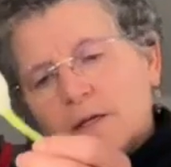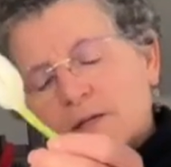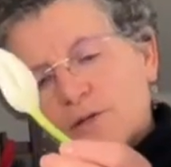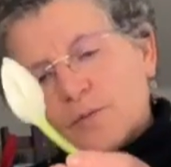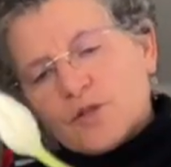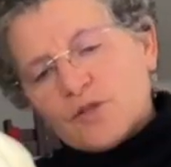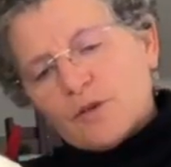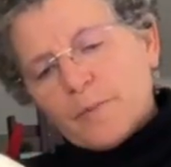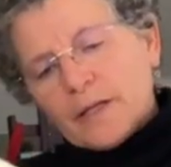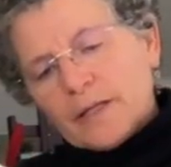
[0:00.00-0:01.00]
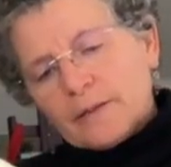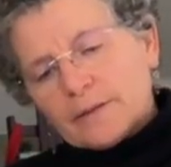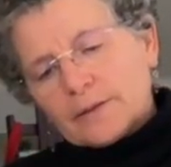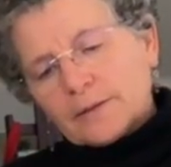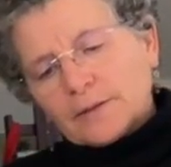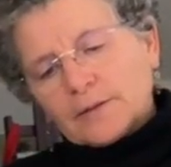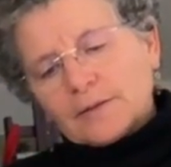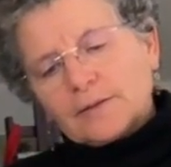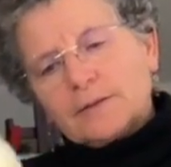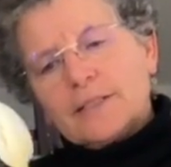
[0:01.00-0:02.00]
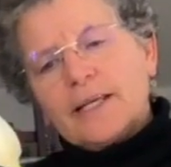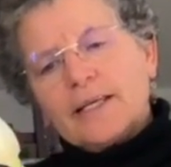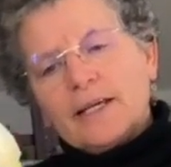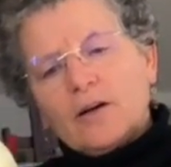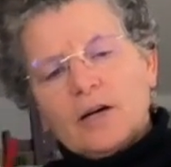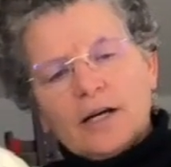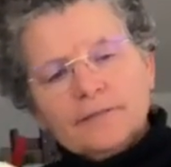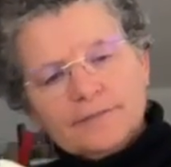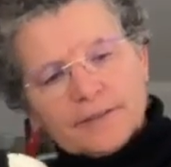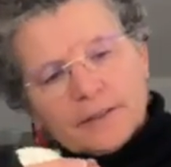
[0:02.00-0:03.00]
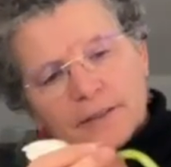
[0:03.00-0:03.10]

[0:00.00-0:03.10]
So I'm stripping and taking off